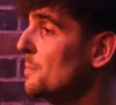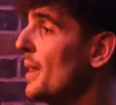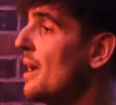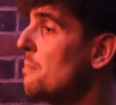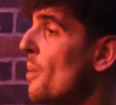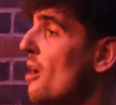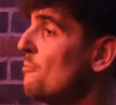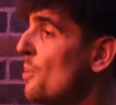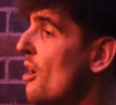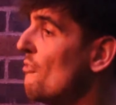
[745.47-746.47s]
playing
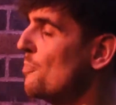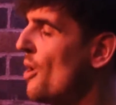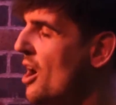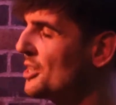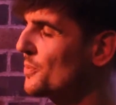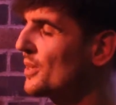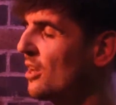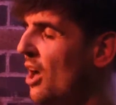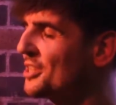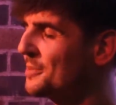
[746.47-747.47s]
parts with
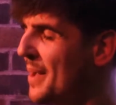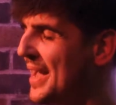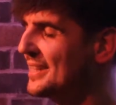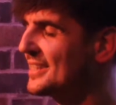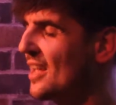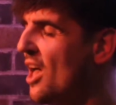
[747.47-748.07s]
classmates.